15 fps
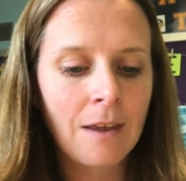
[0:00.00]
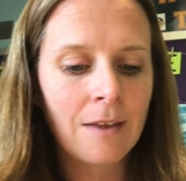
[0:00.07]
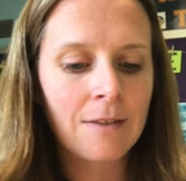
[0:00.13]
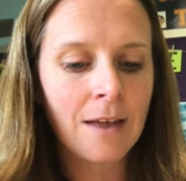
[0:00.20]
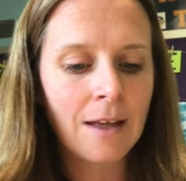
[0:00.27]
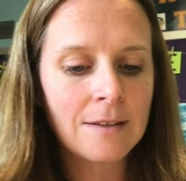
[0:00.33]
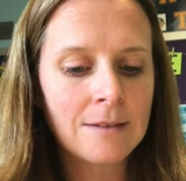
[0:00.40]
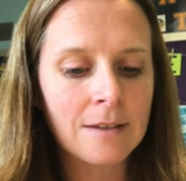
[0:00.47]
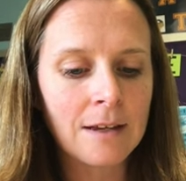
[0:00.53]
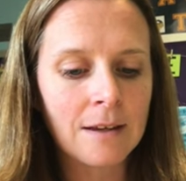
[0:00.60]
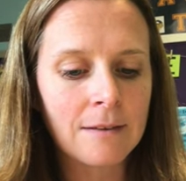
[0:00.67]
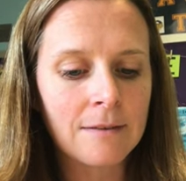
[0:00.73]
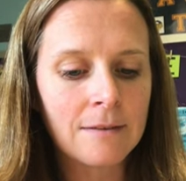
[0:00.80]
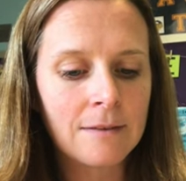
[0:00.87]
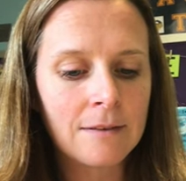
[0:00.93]
That's
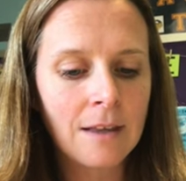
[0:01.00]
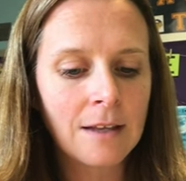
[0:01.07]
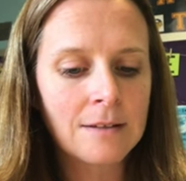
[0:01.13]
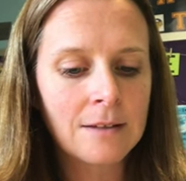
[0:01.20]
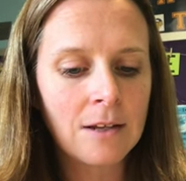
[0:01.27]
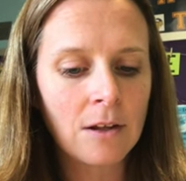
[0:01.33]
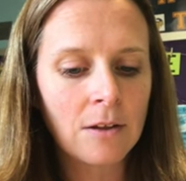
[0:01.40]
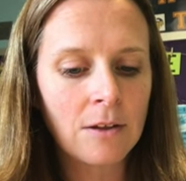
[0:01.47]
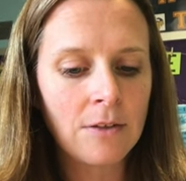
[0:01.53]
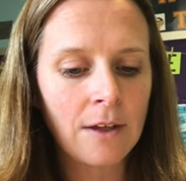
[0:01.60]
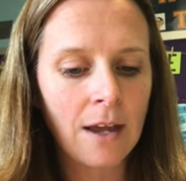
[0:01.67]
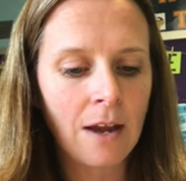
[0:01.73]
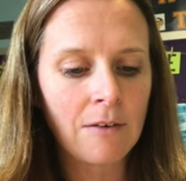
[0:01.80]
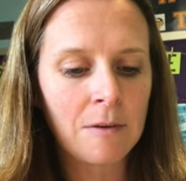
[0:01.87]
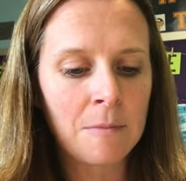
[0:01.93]
it. That's the only
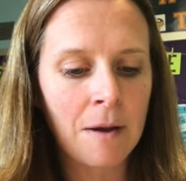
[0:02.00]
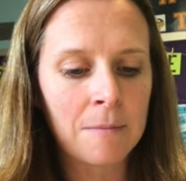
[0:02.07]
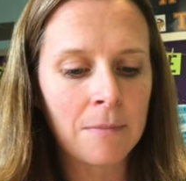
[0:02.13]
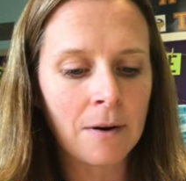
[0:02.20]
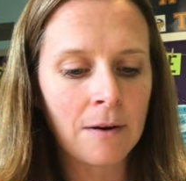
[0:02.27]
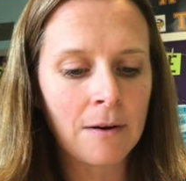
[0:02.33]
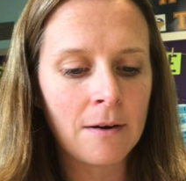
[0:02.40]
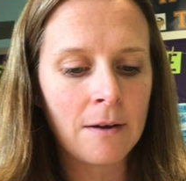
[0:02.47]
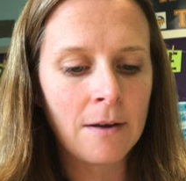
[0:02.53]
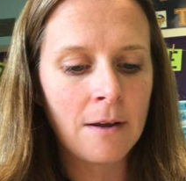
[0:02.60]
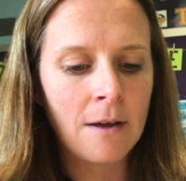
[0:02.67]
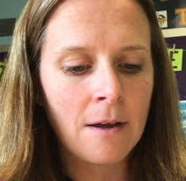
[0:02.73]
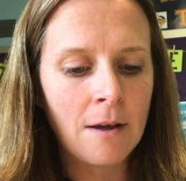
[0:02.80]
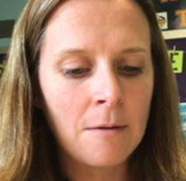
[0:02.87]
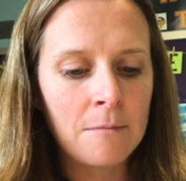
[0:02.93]
thing I remember.
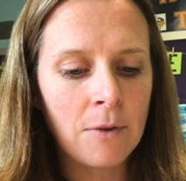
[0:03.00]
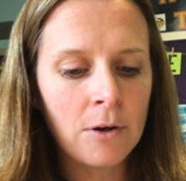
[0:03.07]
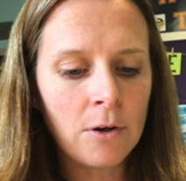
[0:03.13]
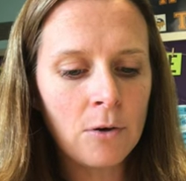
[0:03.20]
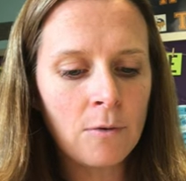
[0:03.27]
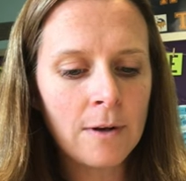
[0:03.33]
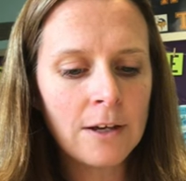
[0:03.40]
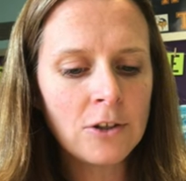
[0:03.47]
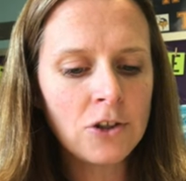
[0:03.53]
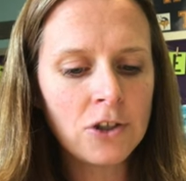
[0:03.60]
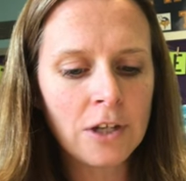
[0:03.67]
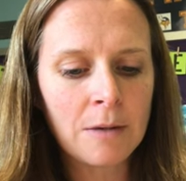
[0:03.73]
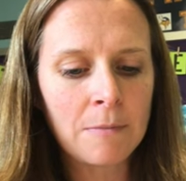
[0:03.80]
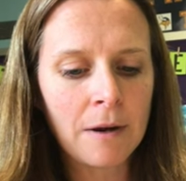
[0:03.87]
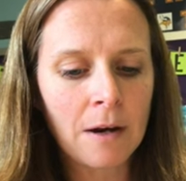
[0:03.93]
But who is
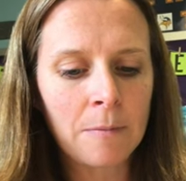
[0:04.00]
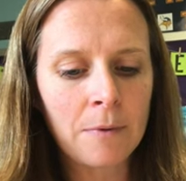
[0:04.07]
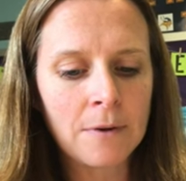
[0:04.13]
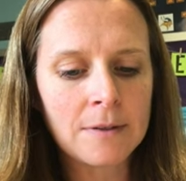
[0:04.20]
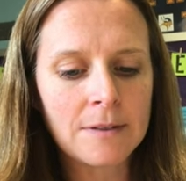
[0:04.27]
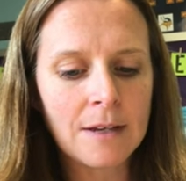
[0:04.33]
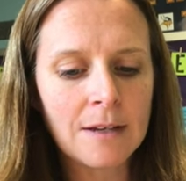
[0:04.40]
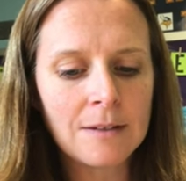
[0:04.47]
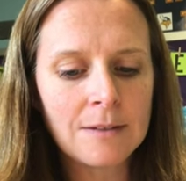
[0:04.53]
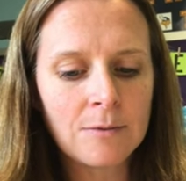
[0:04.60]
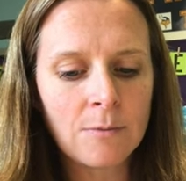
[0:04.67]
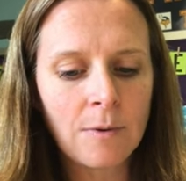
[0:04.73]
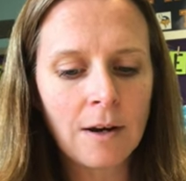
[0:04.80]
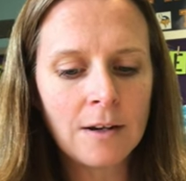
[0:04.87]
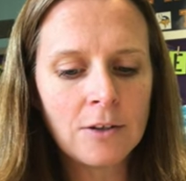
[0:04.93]
she, Bear persists.
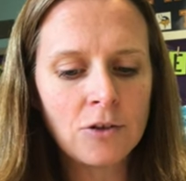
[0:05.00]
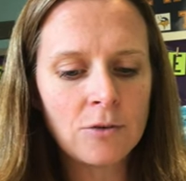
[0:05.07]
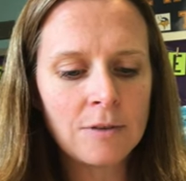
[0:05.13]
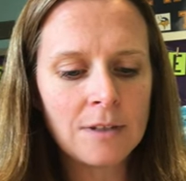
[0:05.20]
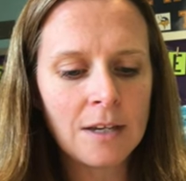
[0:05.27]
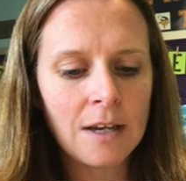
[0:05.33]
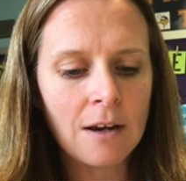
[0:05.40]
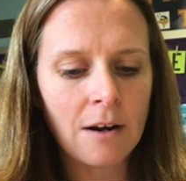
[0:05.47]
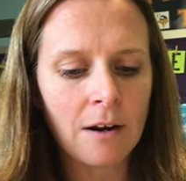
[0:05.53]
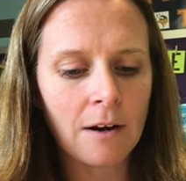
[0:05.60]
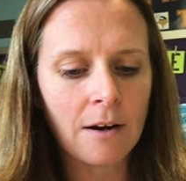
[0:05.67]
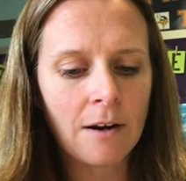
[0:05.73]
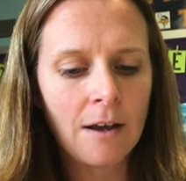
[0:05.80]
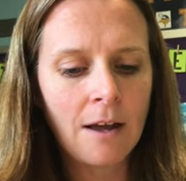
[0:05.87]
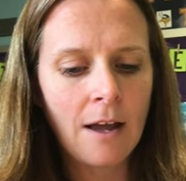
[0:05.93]
Where did you see her?
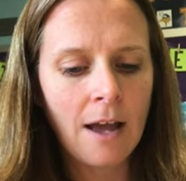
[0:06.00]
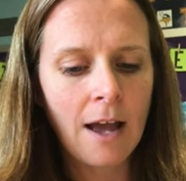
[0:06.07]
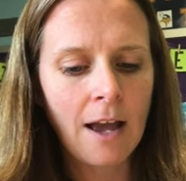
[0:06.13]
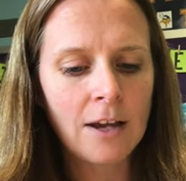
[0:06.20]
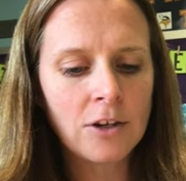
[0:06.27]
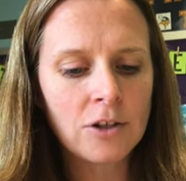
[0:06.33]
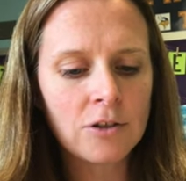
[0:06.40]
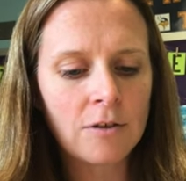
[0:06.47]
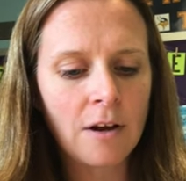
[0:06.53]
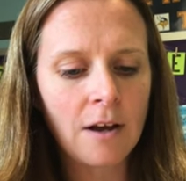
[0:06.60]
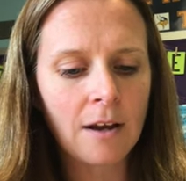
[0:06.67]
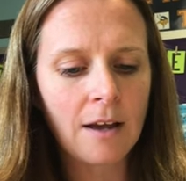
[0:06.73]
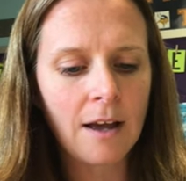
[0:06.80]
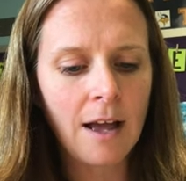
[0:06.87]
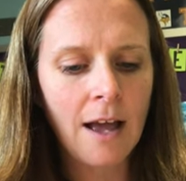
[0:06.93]
I
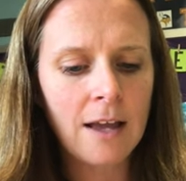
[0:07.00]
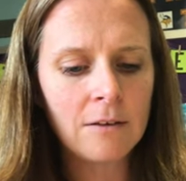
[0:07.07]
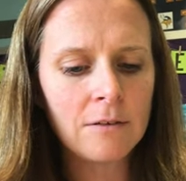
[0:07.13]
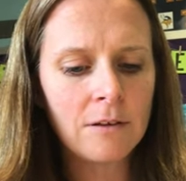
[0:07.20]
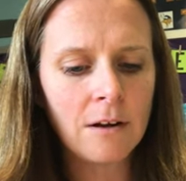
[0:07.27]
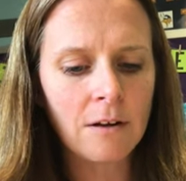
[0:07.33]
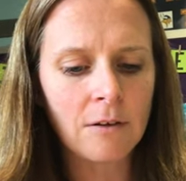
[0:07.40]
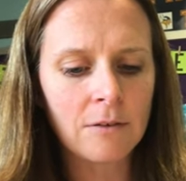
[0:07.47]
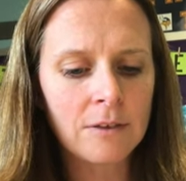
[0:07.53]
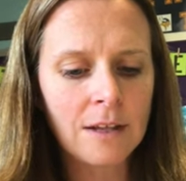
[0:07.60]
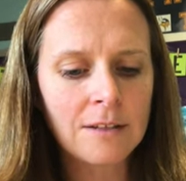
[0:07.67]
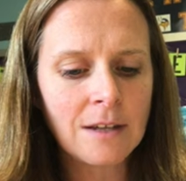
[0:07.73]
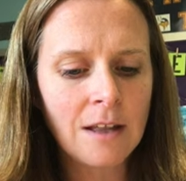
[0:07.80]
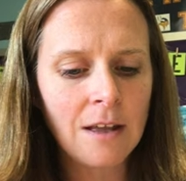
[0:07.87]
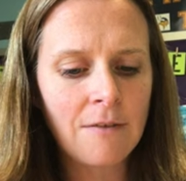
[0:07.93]
shrug. I don't know.
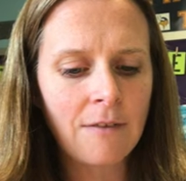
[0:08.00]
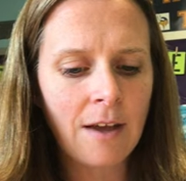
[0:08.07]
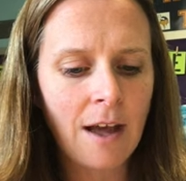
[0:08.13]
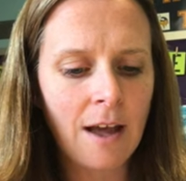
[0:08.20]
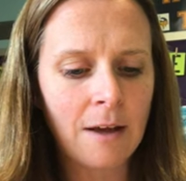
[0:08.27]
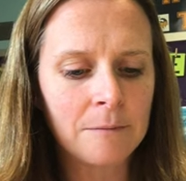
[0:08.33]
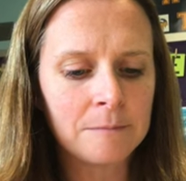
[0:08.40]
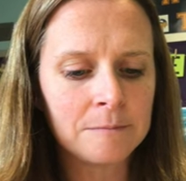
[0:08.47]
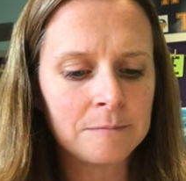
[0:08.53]
That's all I've got.